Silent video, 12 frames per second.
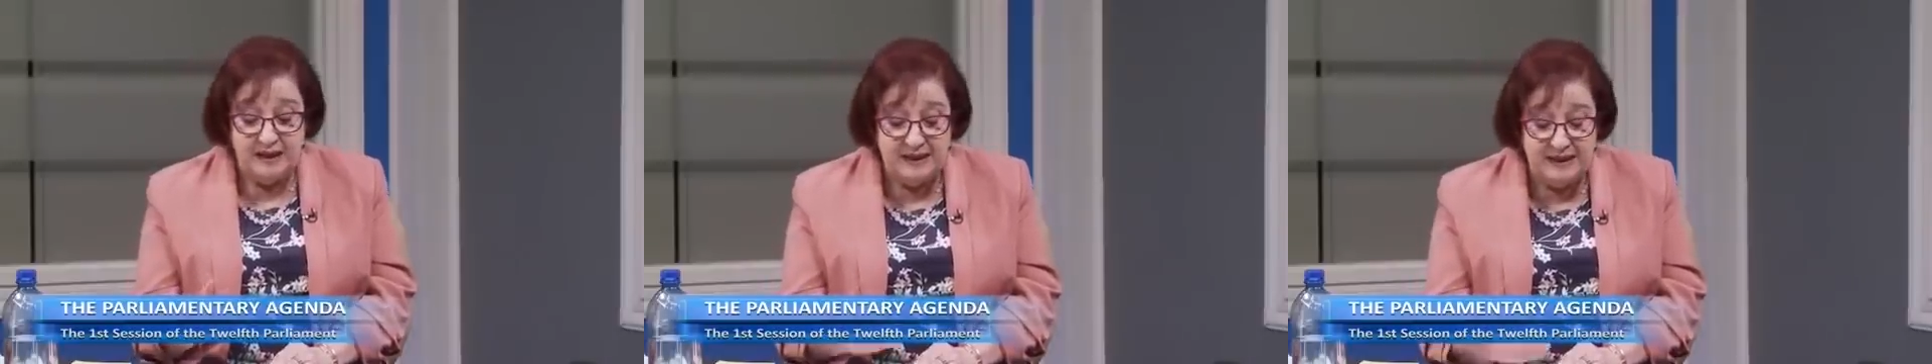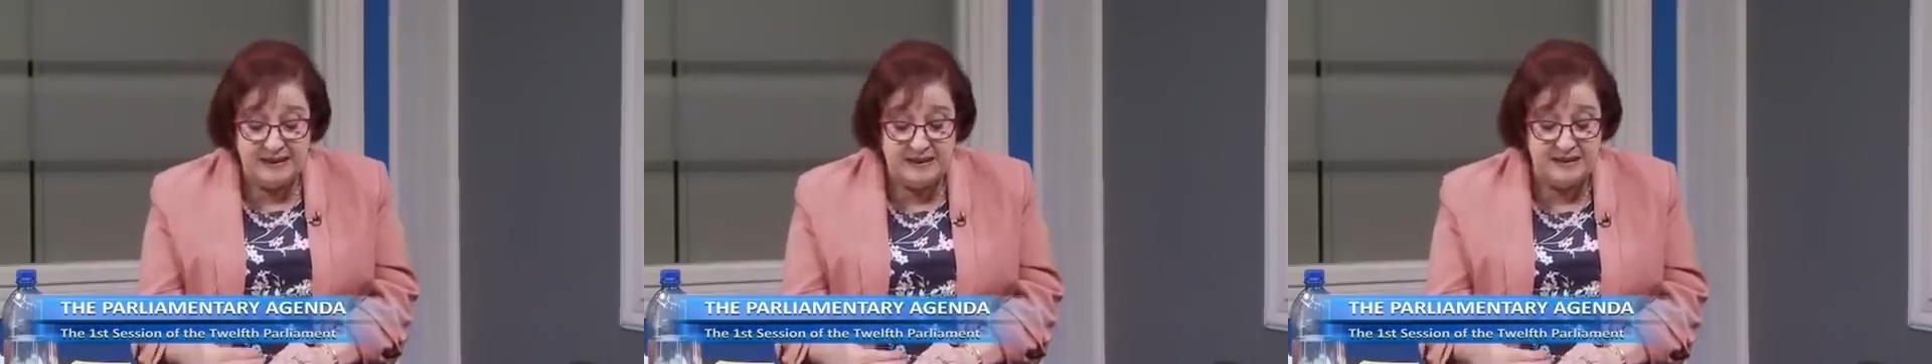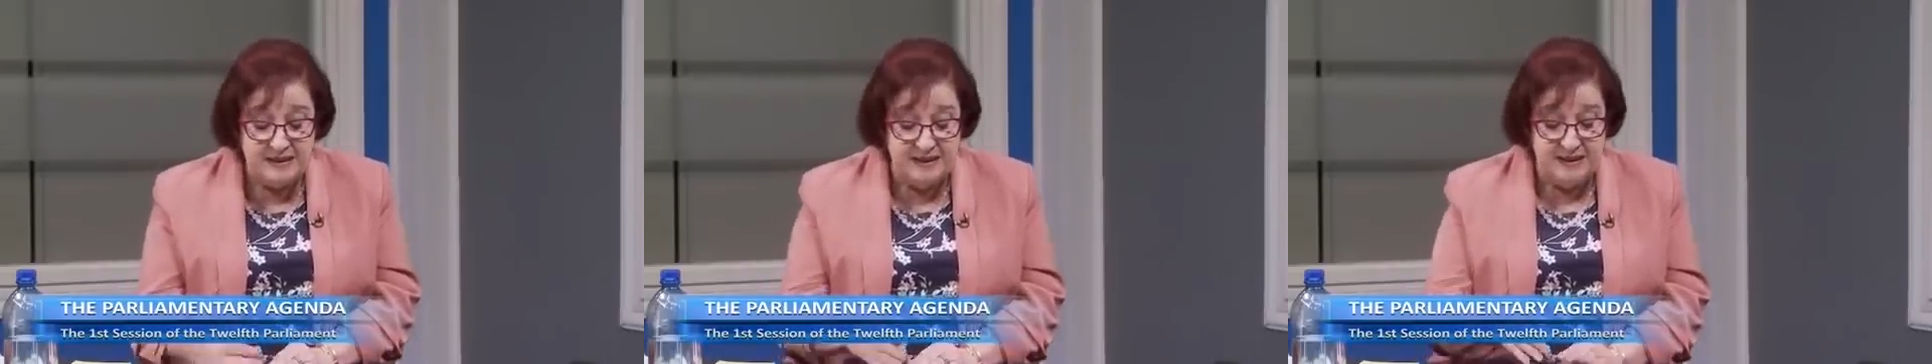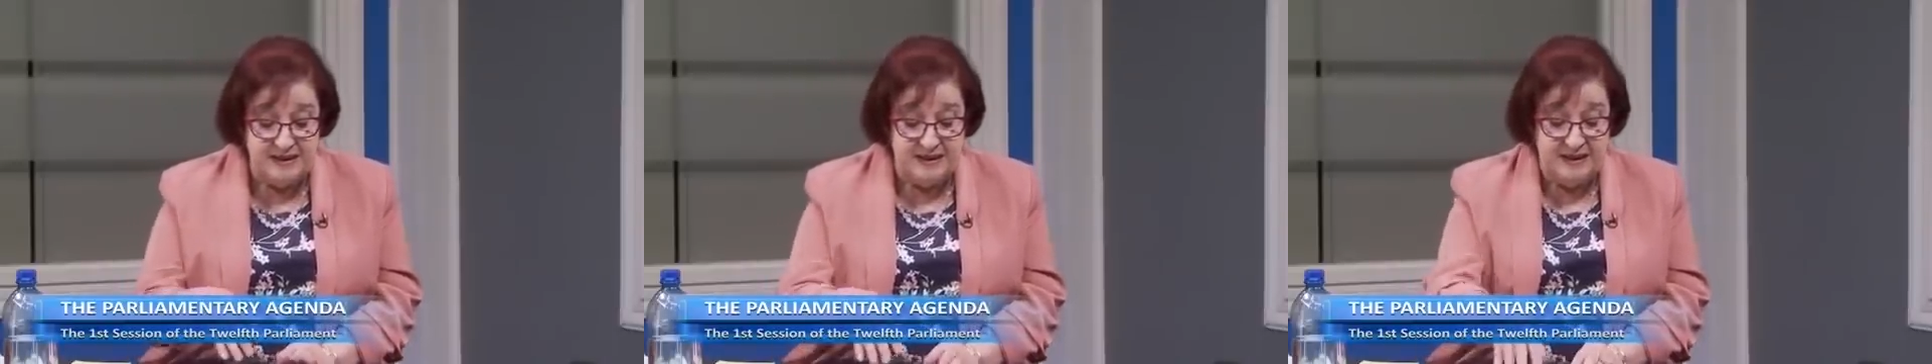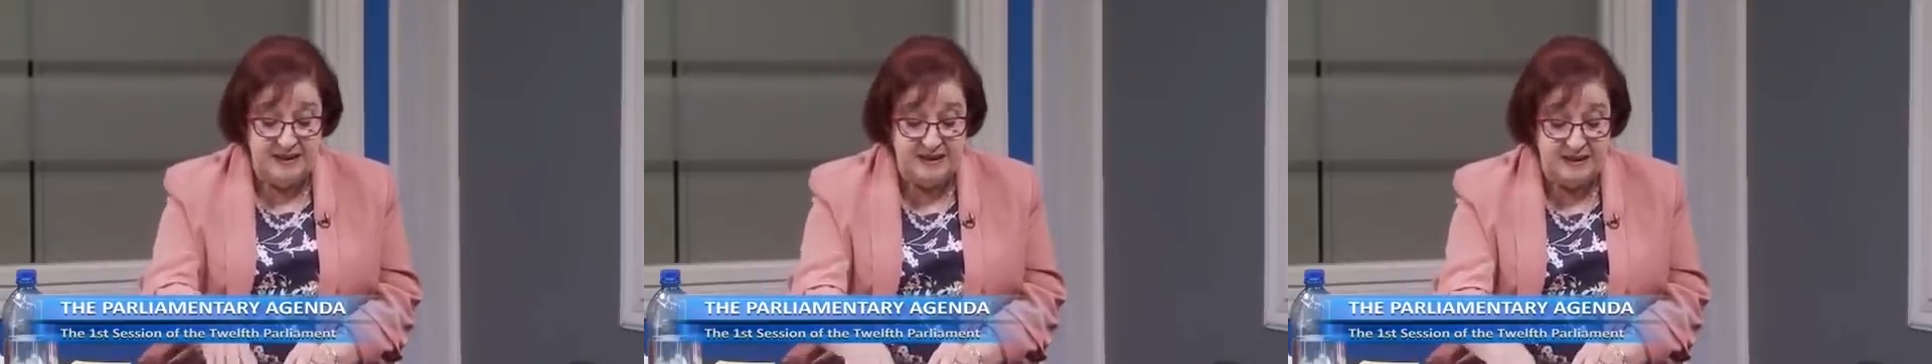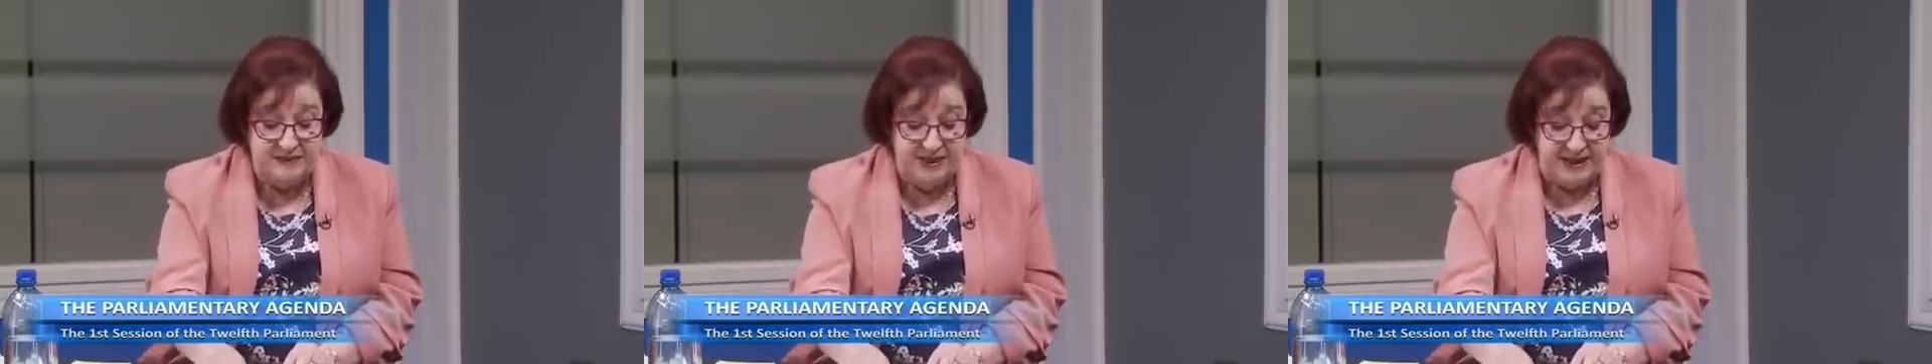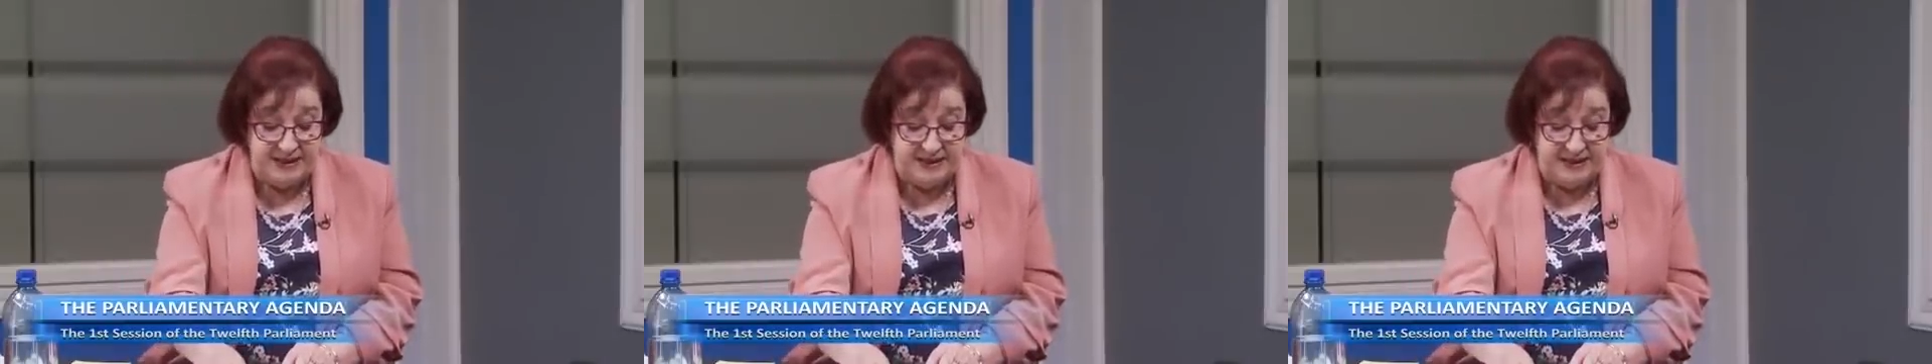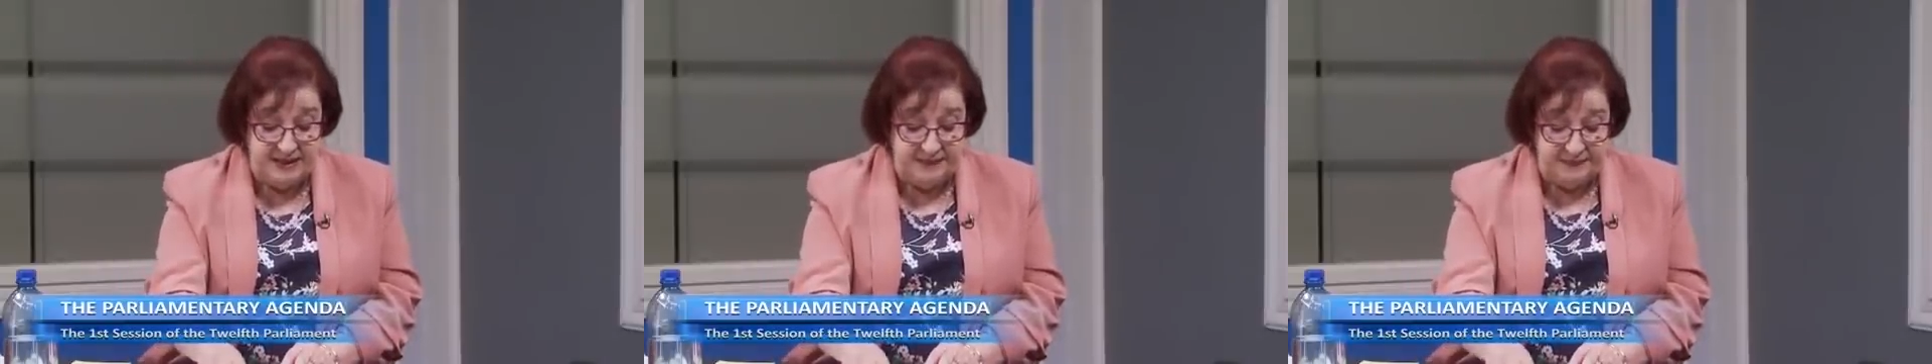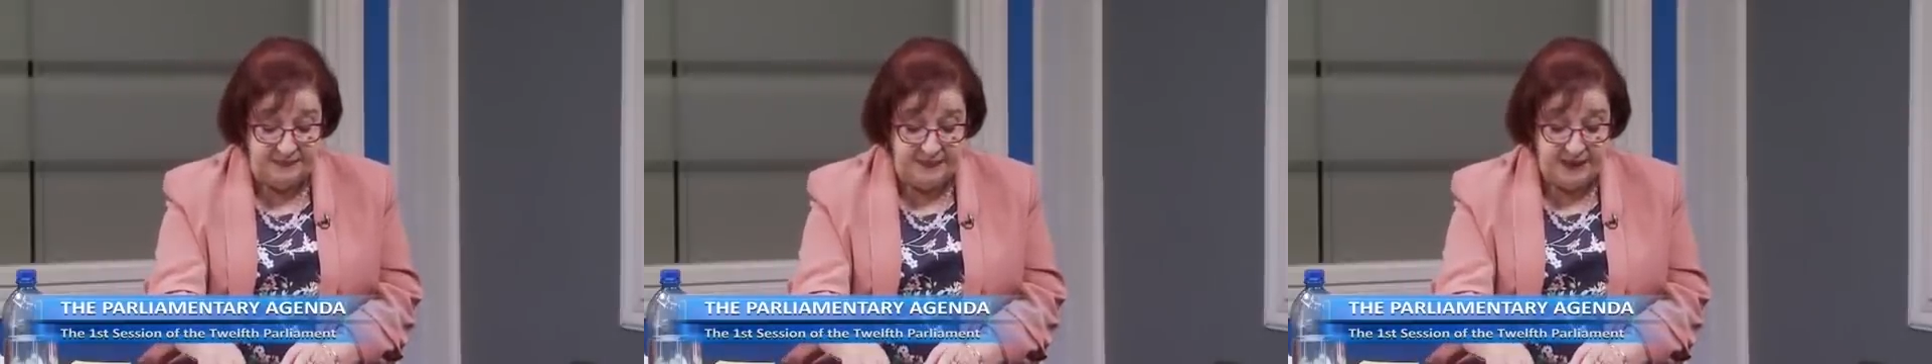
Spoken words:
This vaccine,